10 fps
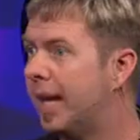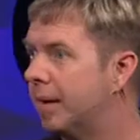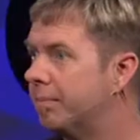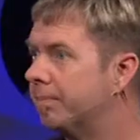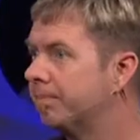
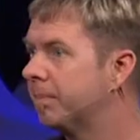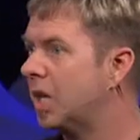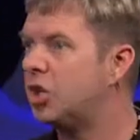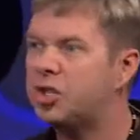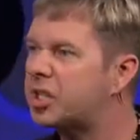him.
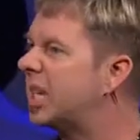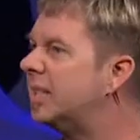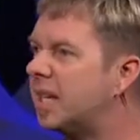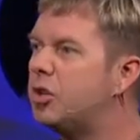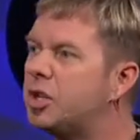And Jesus
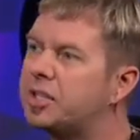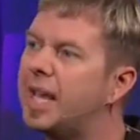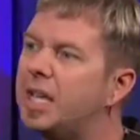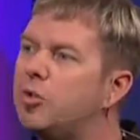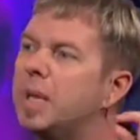continued to
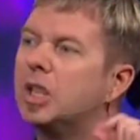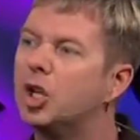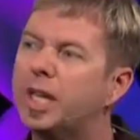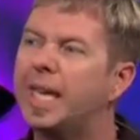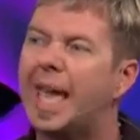say, You've been
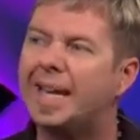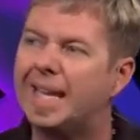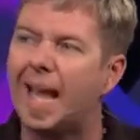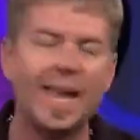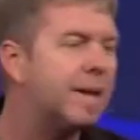looking, and
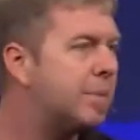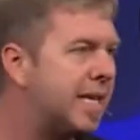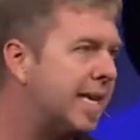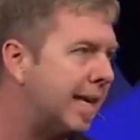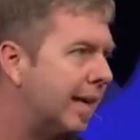I am
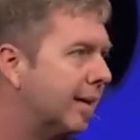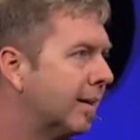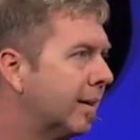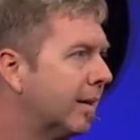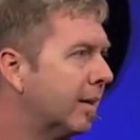he.
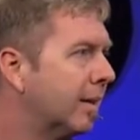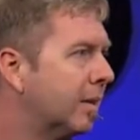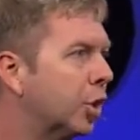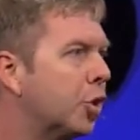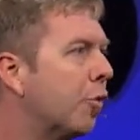
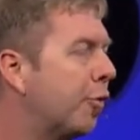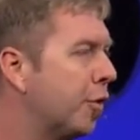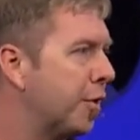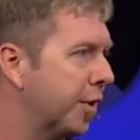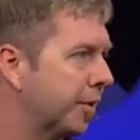Look no
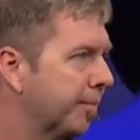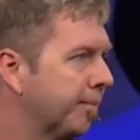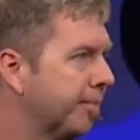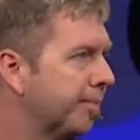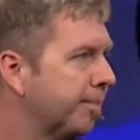further.
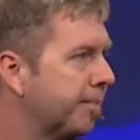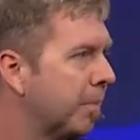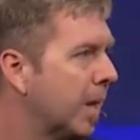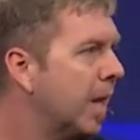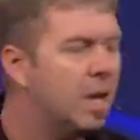
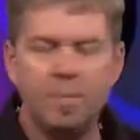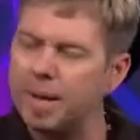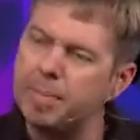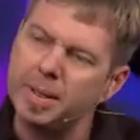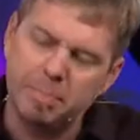
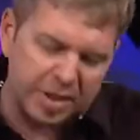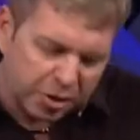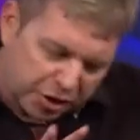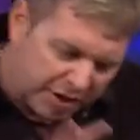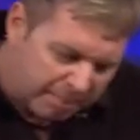But, but, but
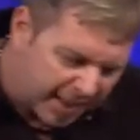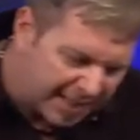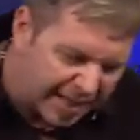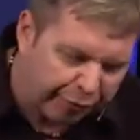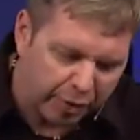there's something
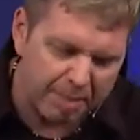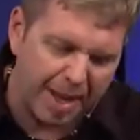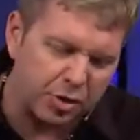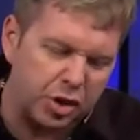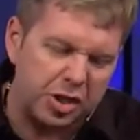different
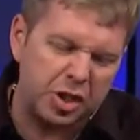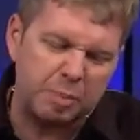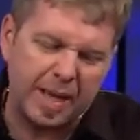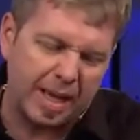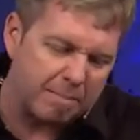about Jesus
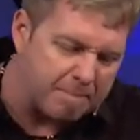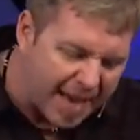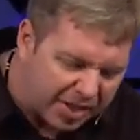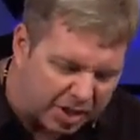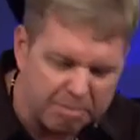being an
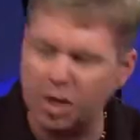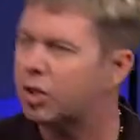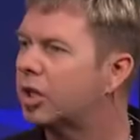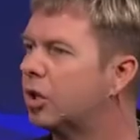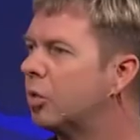amazing
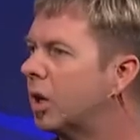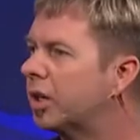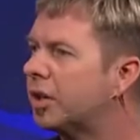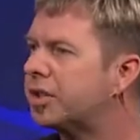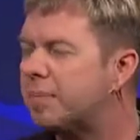miracle
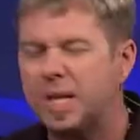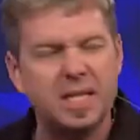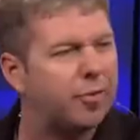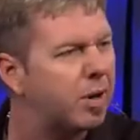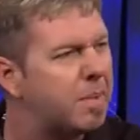worker, something
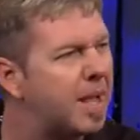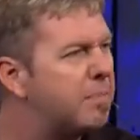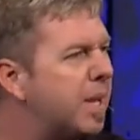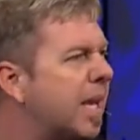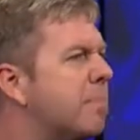different about him
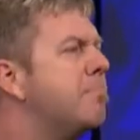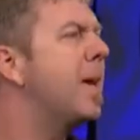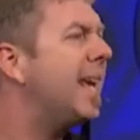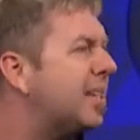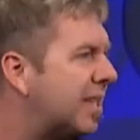being an
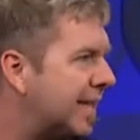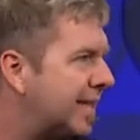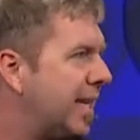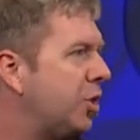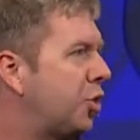amazing
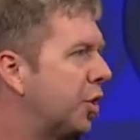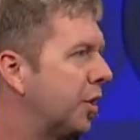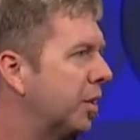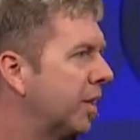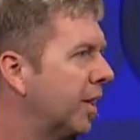
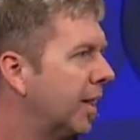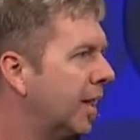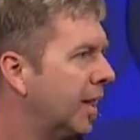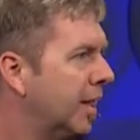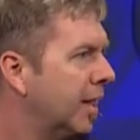teacher,
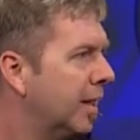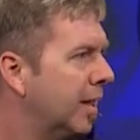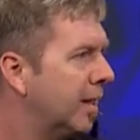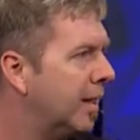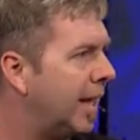
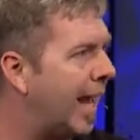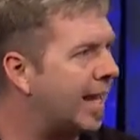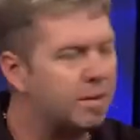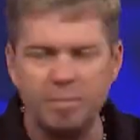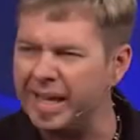
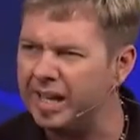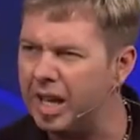and him being